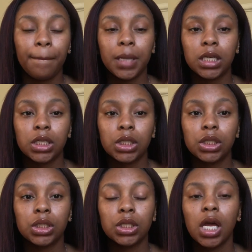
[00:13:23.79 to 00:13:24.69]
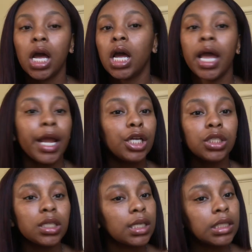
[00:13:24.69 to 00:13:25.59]
because hair
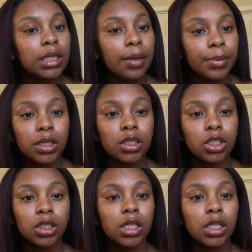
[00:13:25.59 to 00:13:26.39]
should not shed that much.